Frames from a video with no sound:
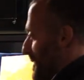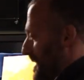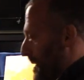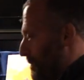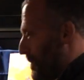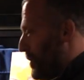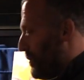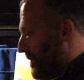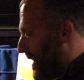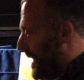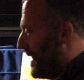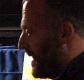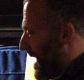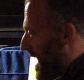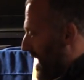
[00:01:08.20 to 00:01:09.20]
was I
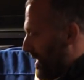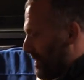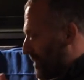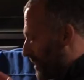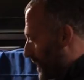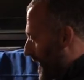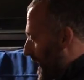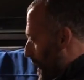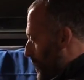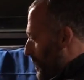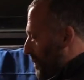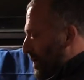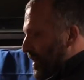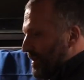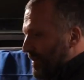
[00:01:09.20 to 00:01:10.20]
moving that
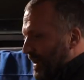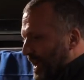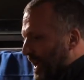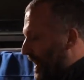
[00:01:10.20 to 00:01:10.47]
flower over